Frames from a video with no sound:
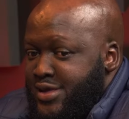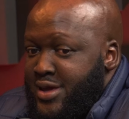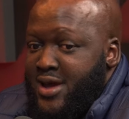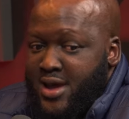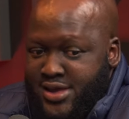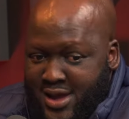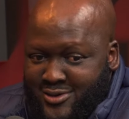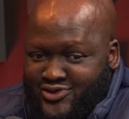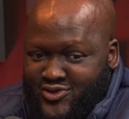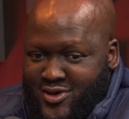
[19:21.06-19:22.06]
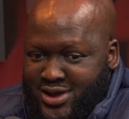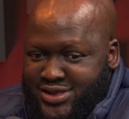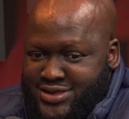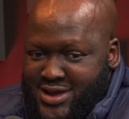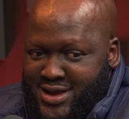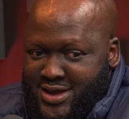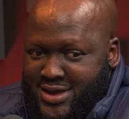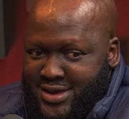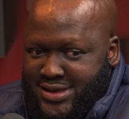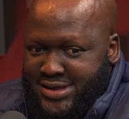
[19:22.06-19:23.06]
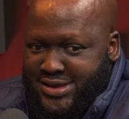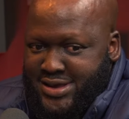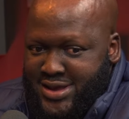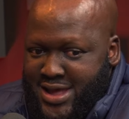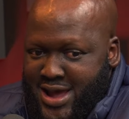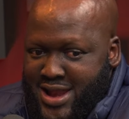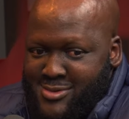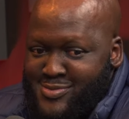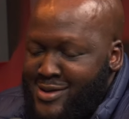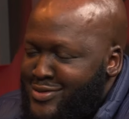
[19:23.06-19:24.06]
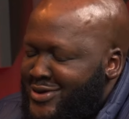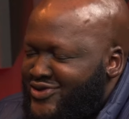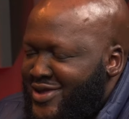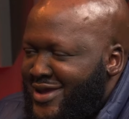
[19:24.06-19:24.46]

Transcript: Yeah. I was quite, I love my books.